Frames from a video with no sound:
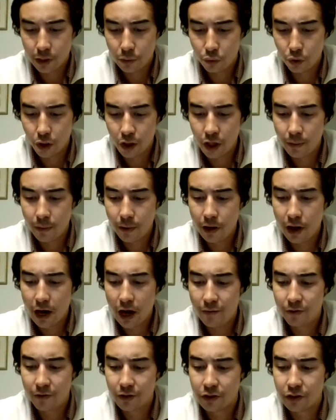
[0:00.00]
they're worried
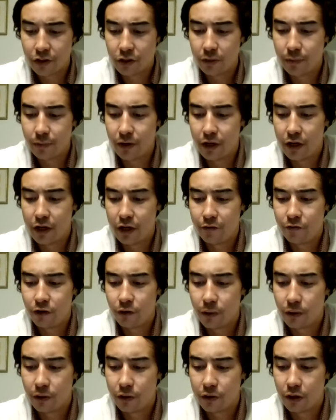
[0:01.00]
about having to submit
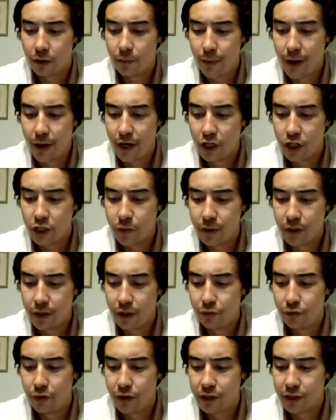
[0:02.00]
info about their
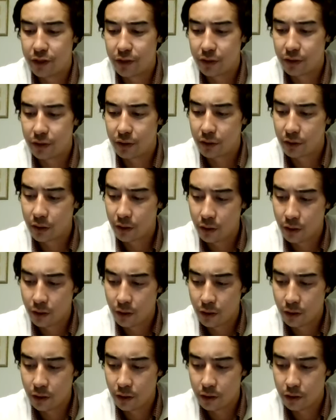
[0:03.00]
management and risk
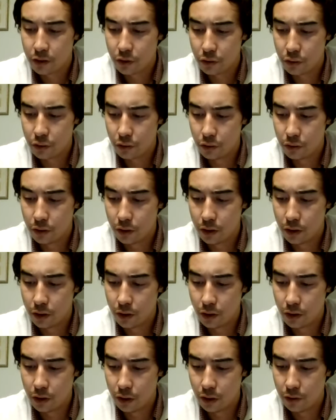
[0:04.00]
to
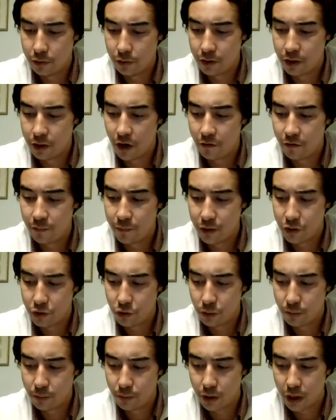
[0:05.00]
uh, the
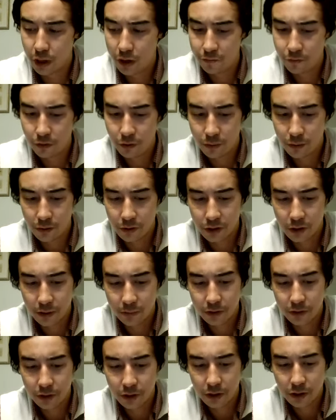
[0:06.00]
government to apply for the
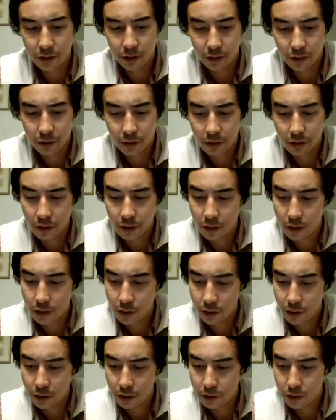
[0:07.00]
subsidy.
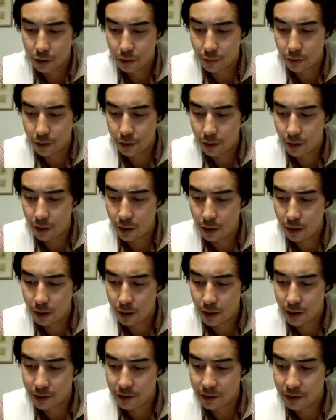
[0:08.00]
So they're
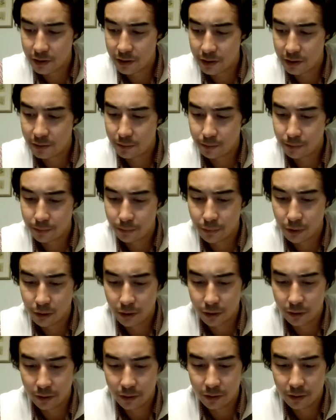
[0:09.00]
hesitant,
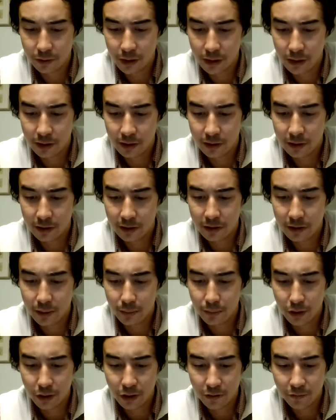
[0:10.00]
but they can get
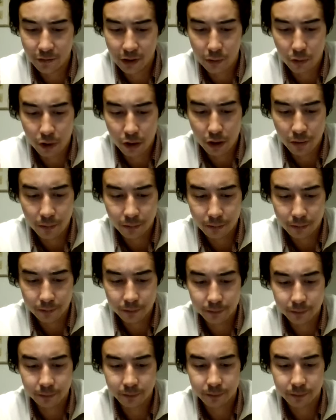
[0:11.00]
that money if they want.